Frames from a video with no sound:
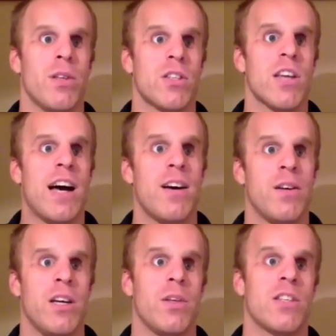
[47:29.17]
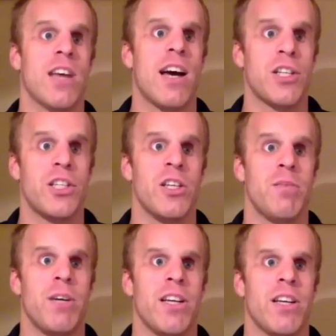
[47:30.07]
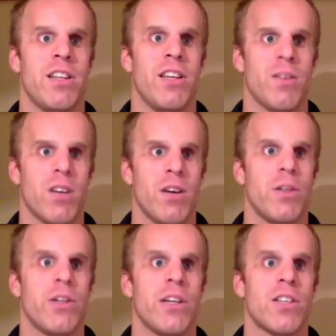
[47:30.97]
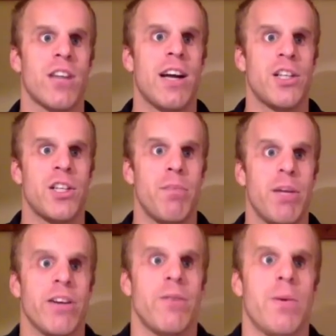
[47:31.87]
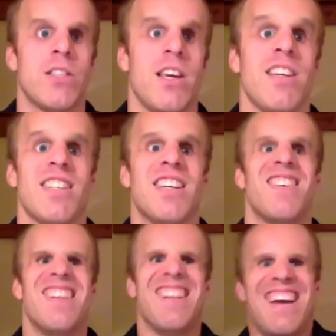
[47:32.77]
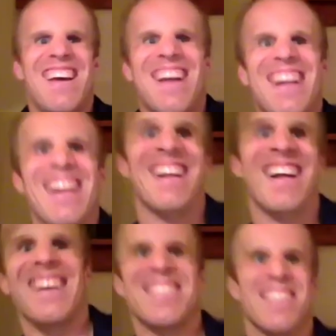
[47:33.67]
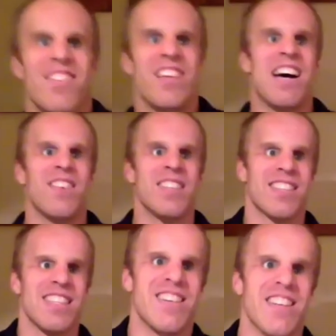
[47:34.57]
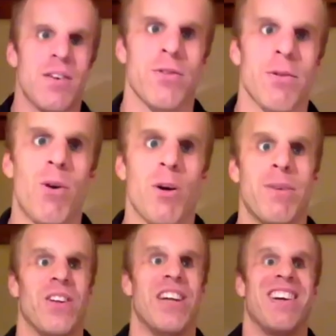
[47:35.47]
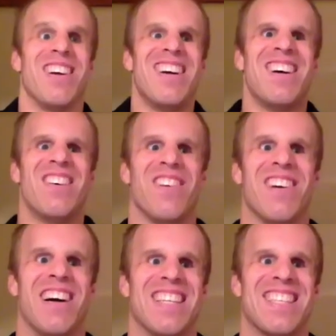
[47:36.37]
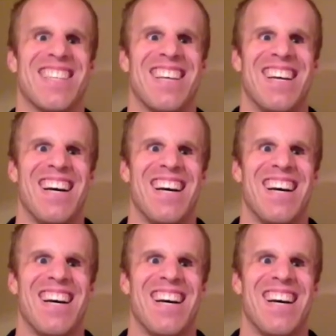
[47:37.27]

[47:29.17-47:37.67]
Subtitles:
Scottish dude, but you go and drink scotch and beer and whiskey. Yeah. So, that was rapport building for us.